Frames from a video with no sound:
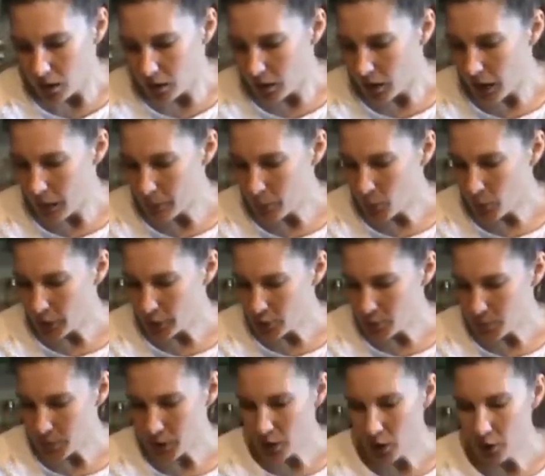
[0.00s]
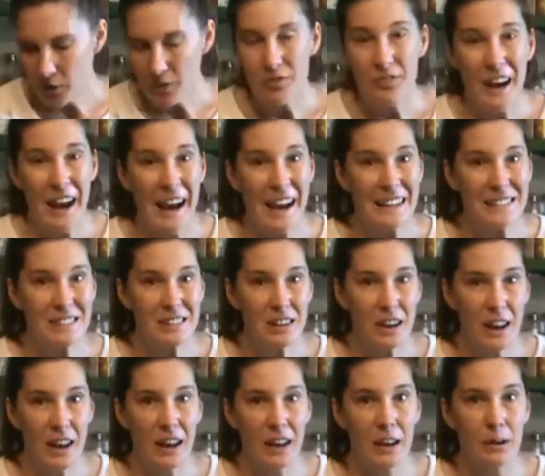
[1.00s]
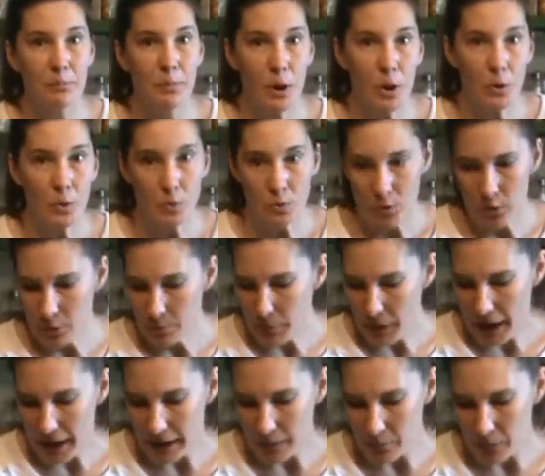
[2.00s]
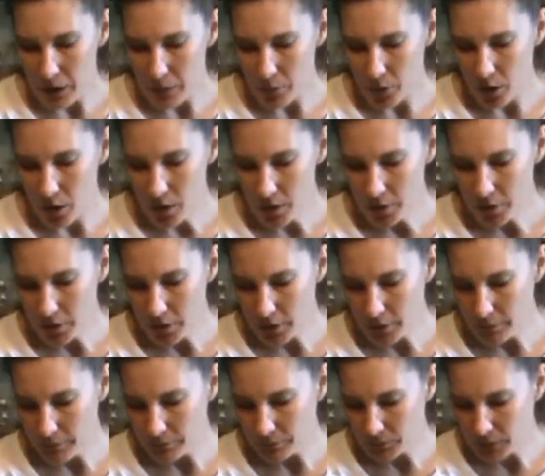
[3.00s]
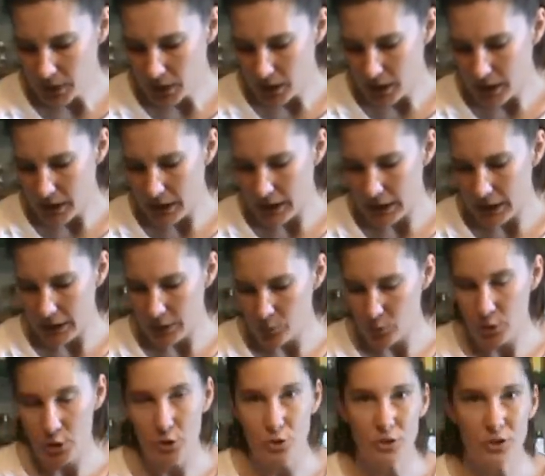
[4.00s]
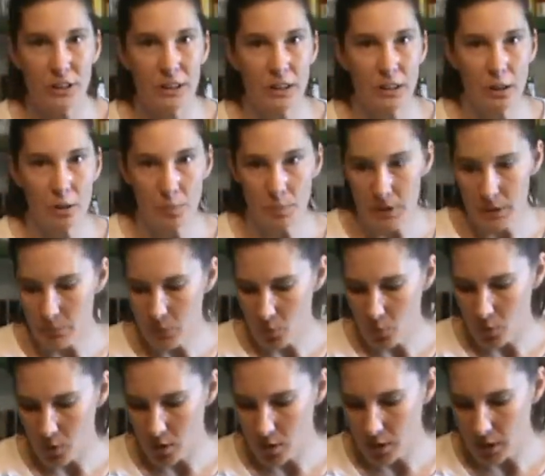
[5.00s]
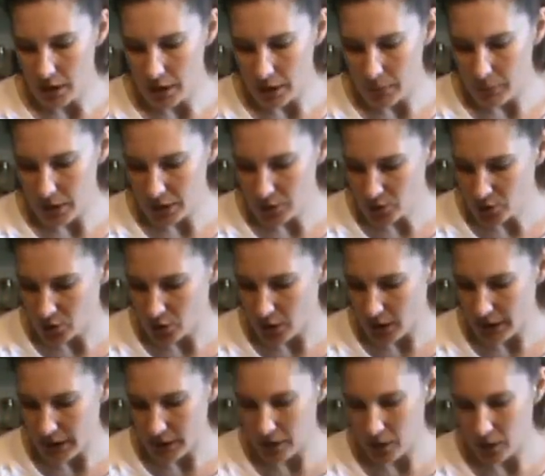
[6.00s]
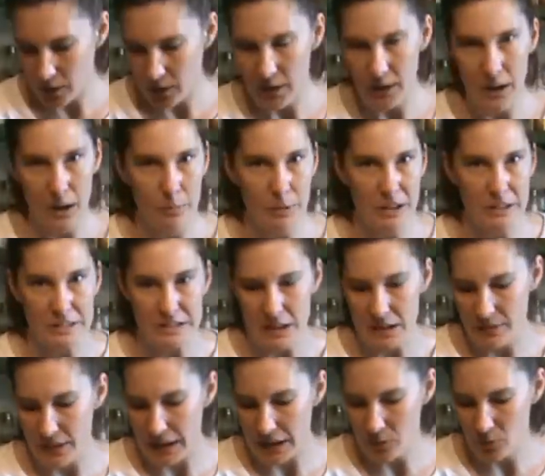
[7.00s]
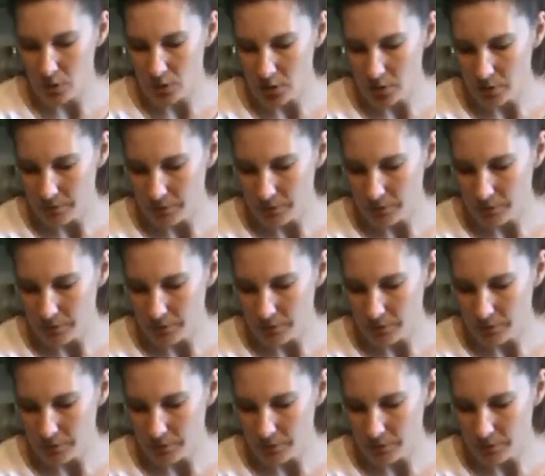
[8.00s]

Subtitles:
going to put all the fat and bones back in my broth and reduce it a little bit more and make sure I get all the yummy stuff out.